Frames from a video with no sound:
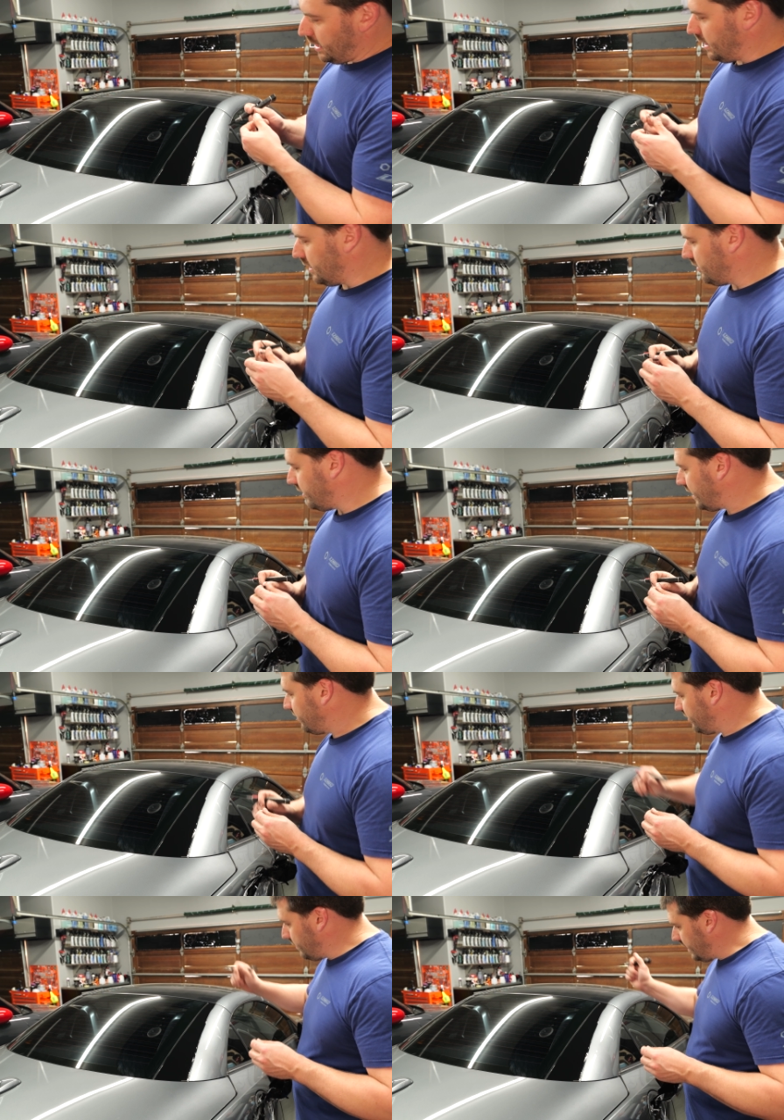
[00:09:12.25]
And
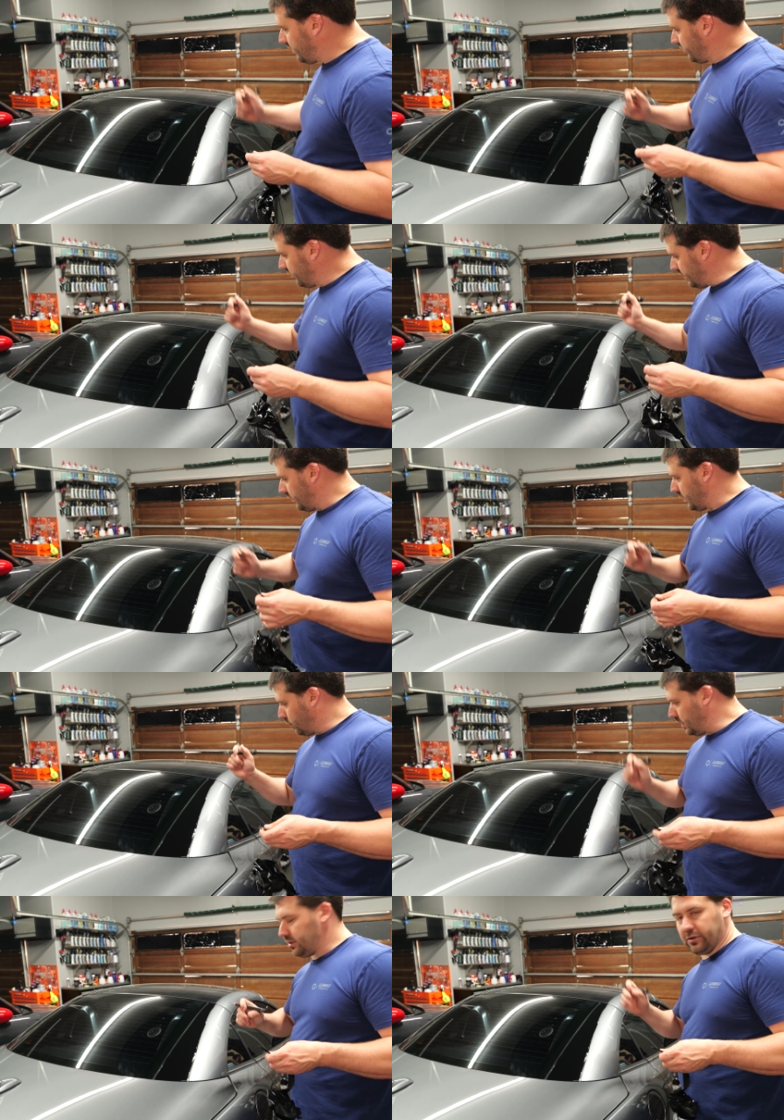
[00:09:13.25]
that's to make it so that like
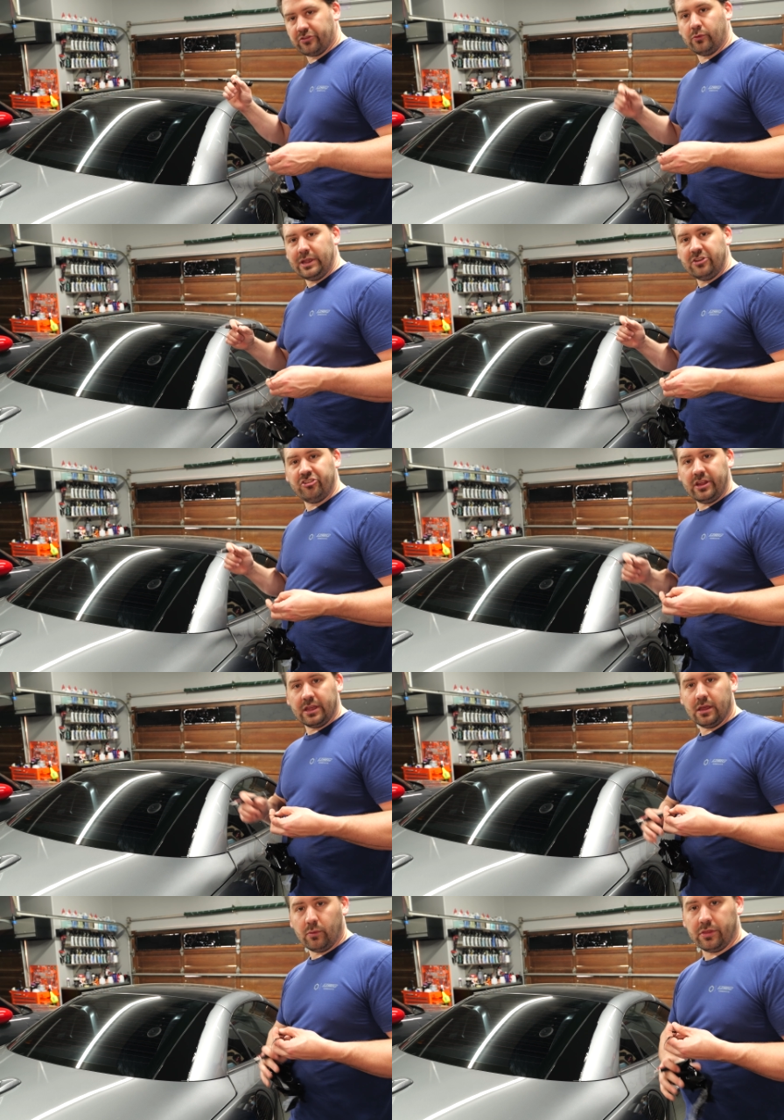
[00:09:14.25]
when you're
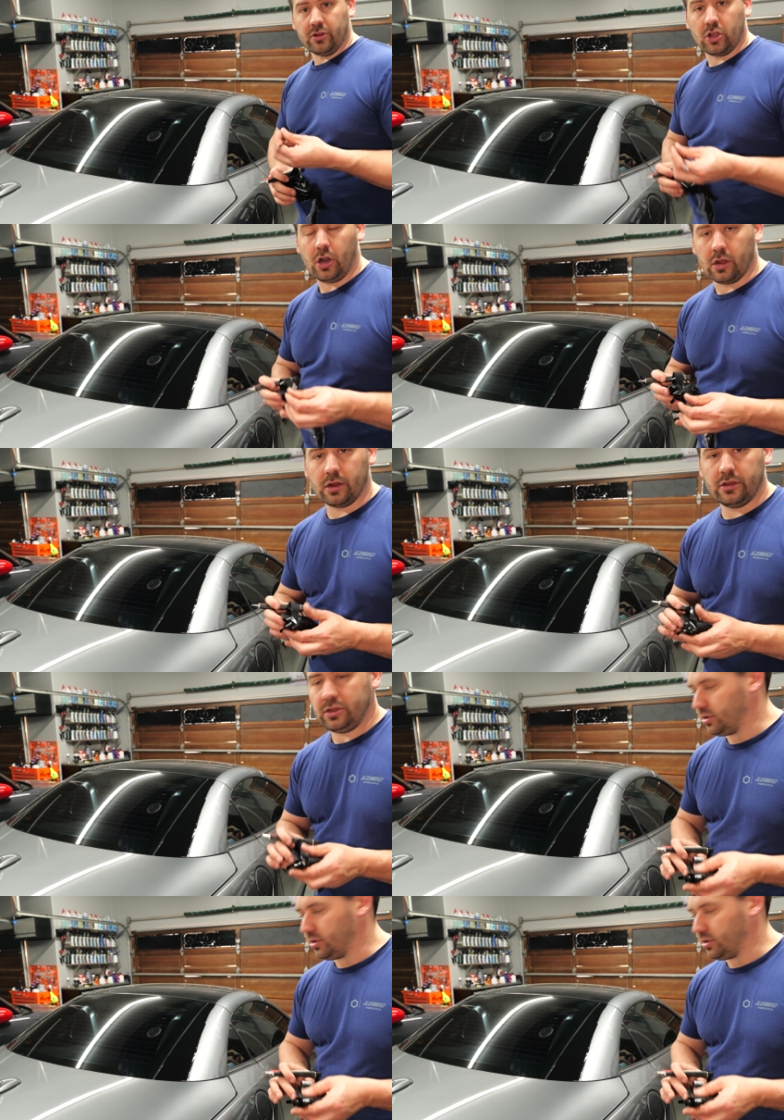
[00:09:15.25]
squeegeeing it with your card